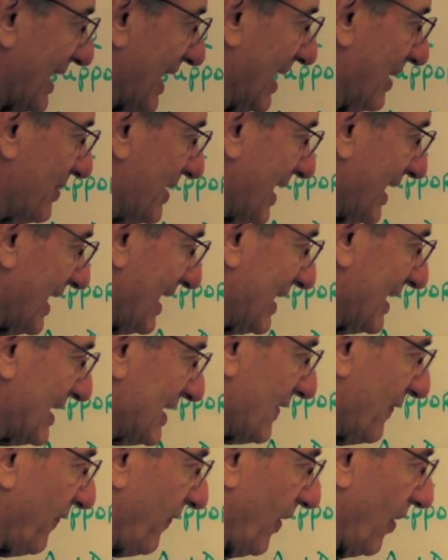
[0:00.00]
it keeps hitting
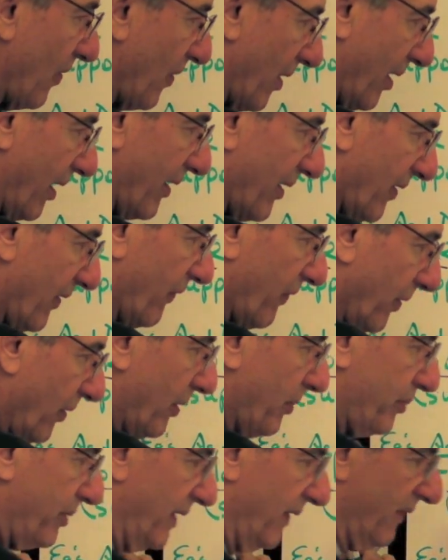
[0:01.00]
this floor. The floor
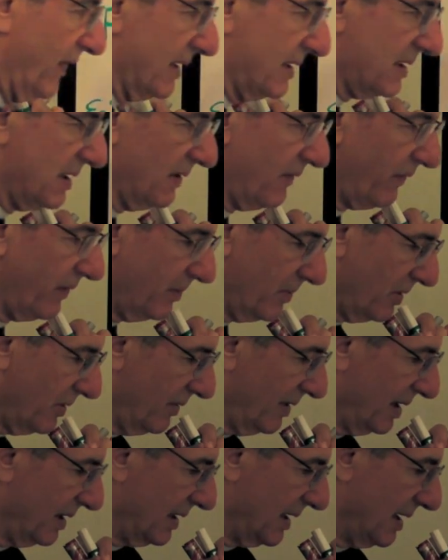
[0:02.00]
prevents it from
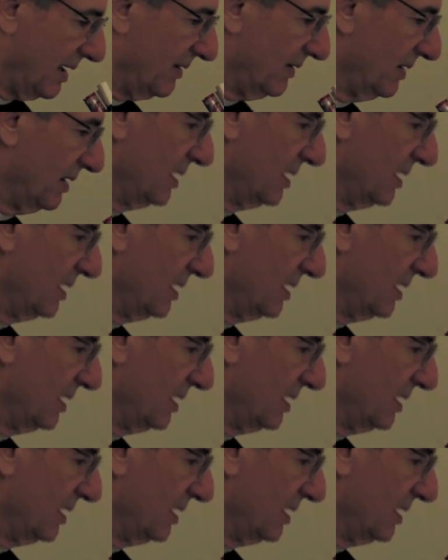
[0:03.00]
going down.